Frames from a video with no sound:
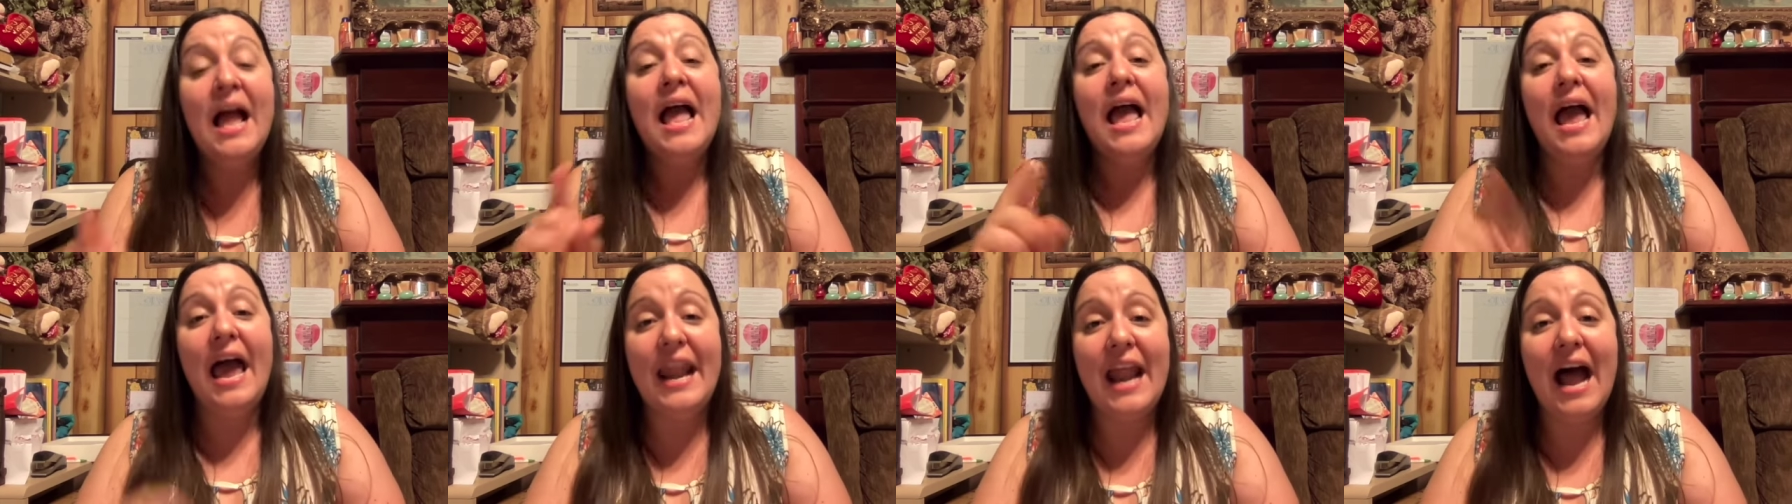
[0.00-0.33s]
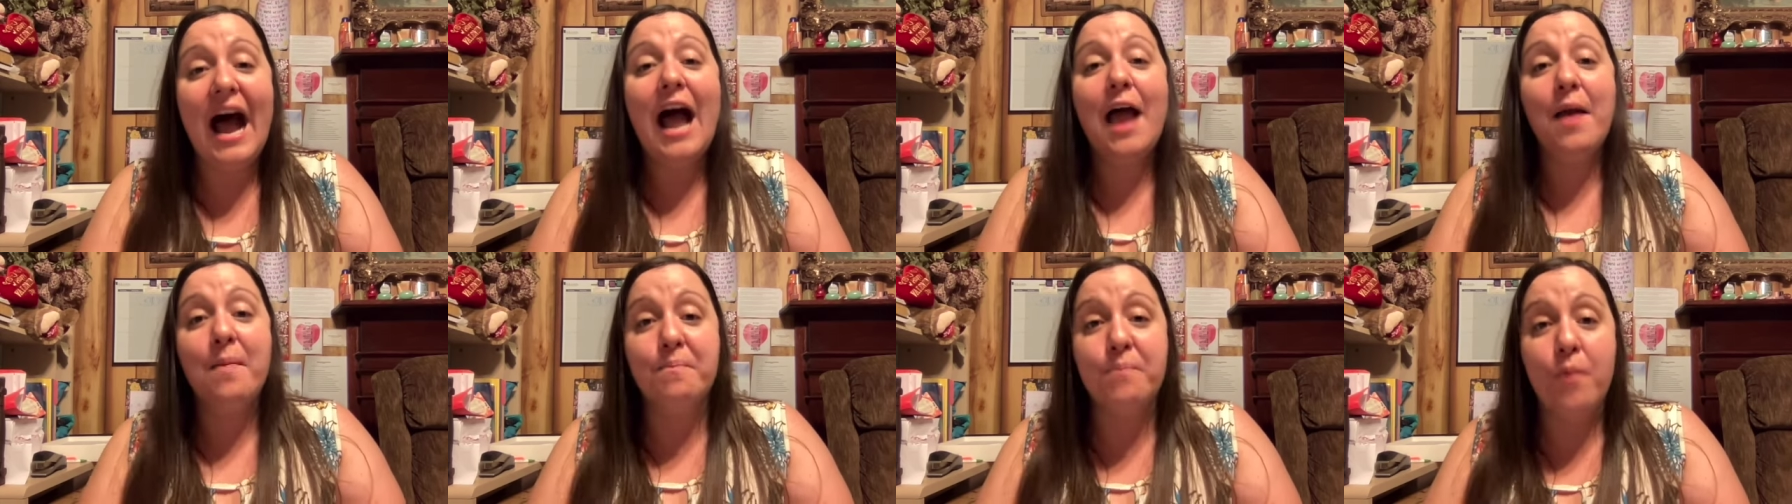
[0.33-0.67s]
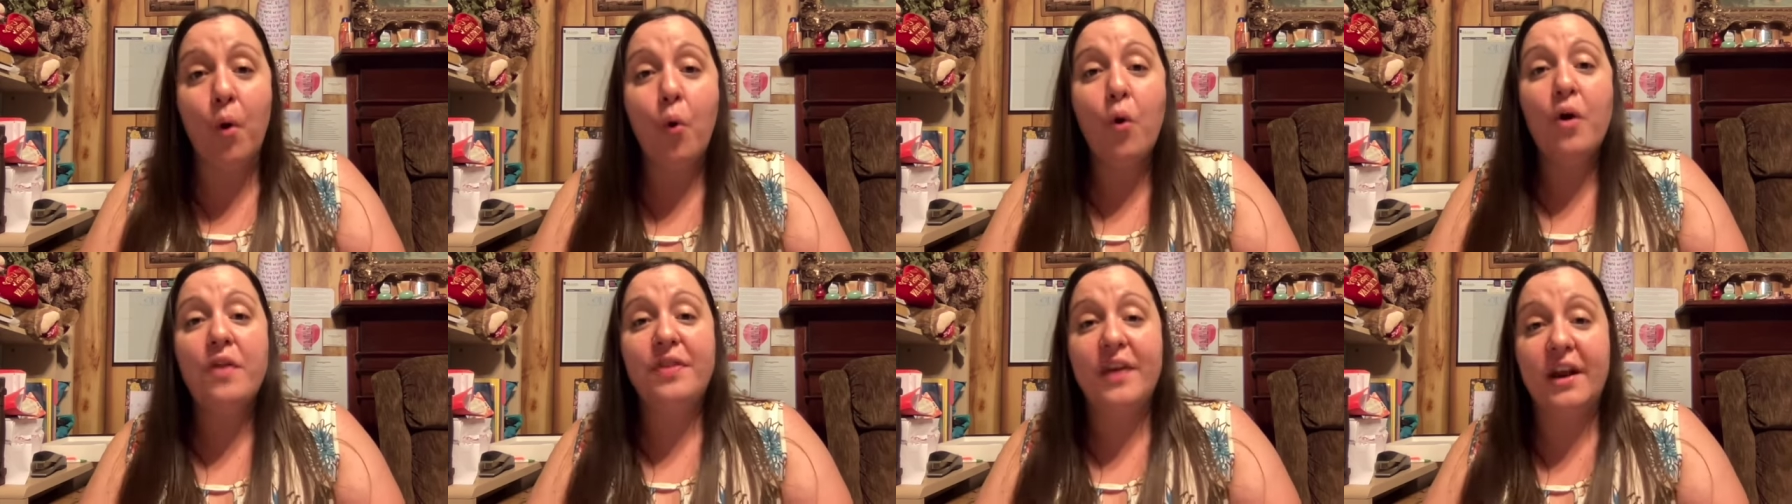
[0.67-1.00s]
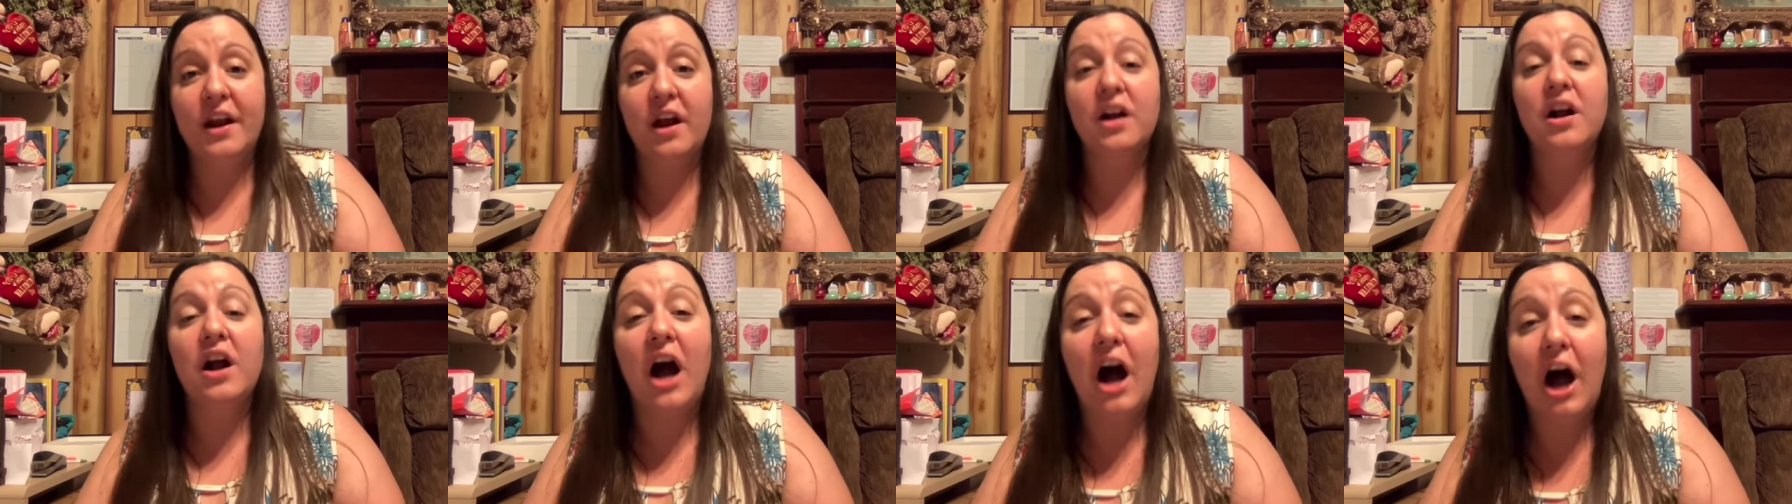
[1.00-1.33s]
and I am more than
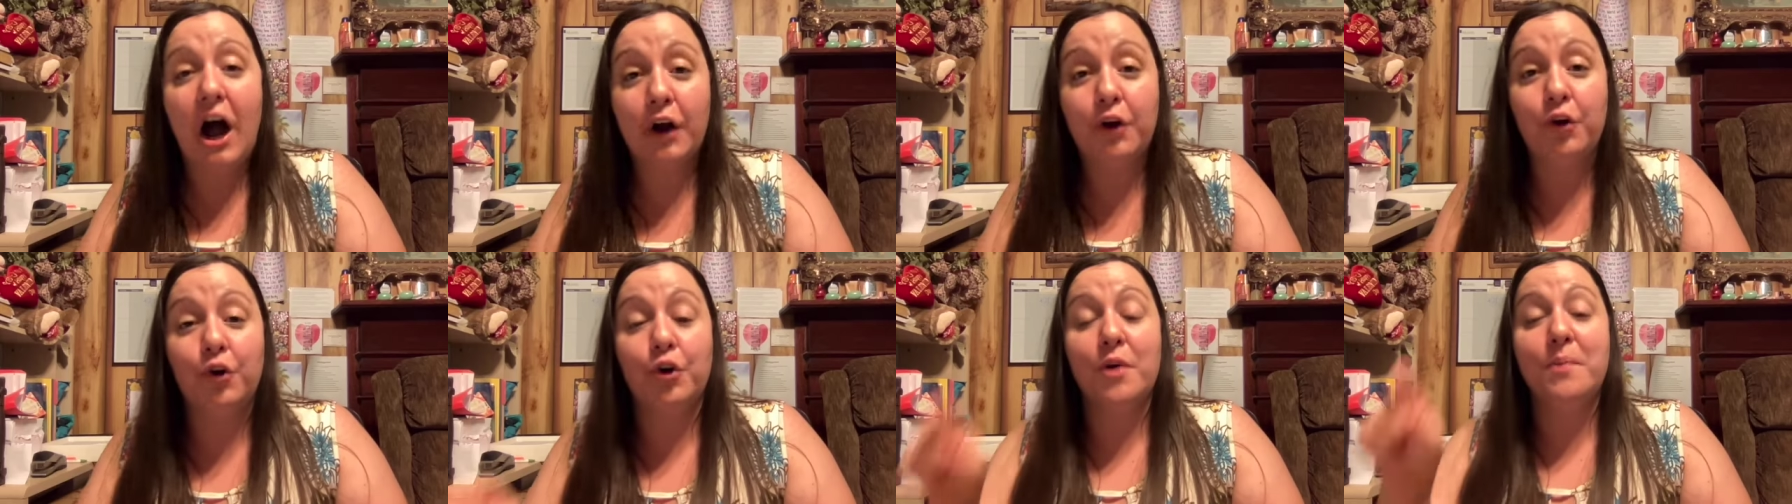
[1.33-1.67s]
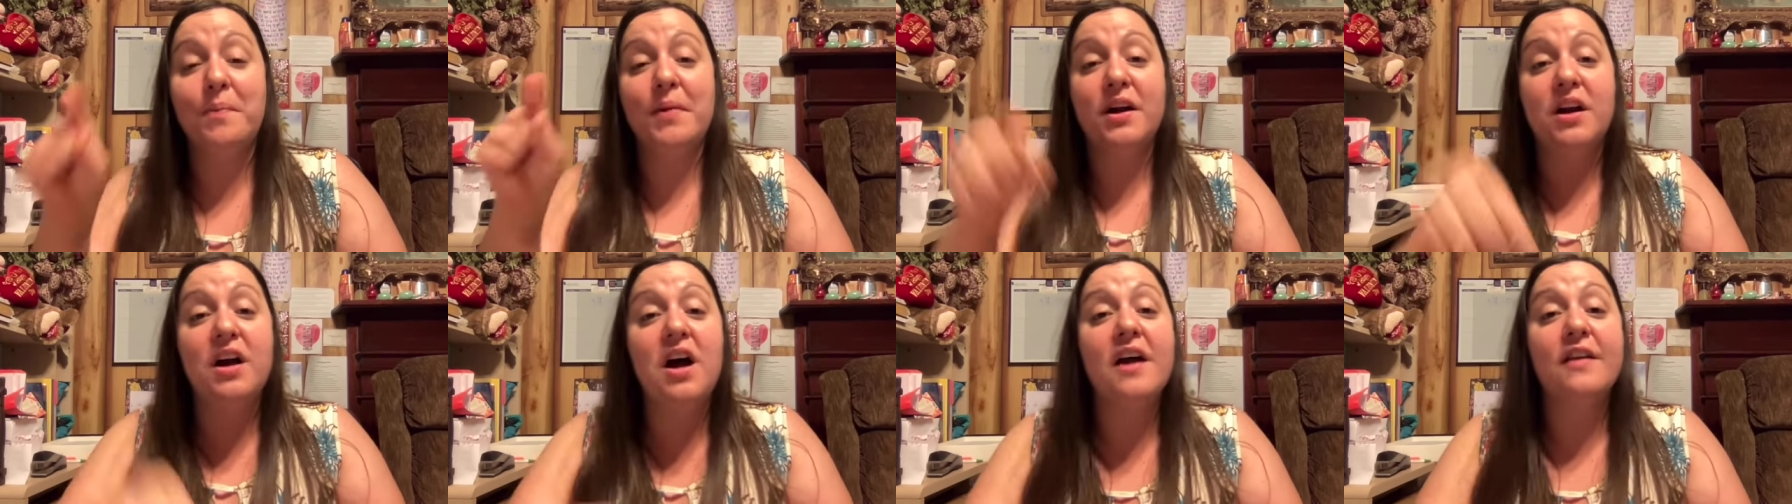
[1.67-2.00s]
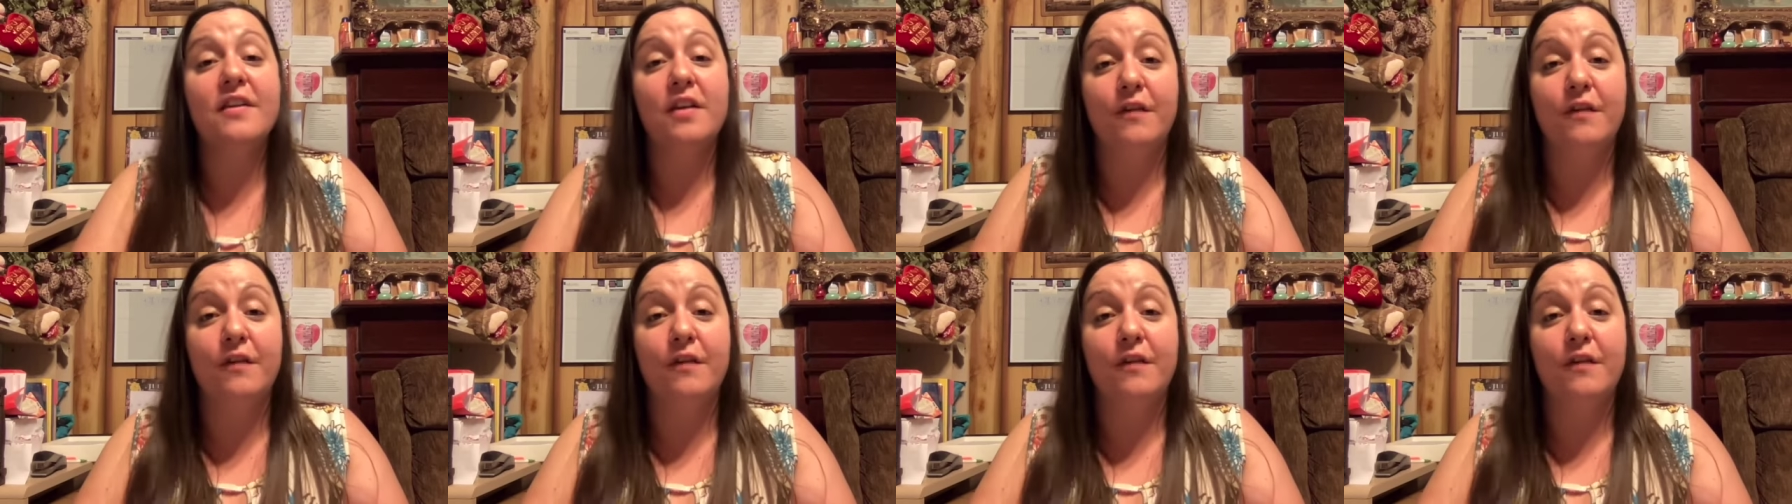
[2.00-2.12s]
a conqueror because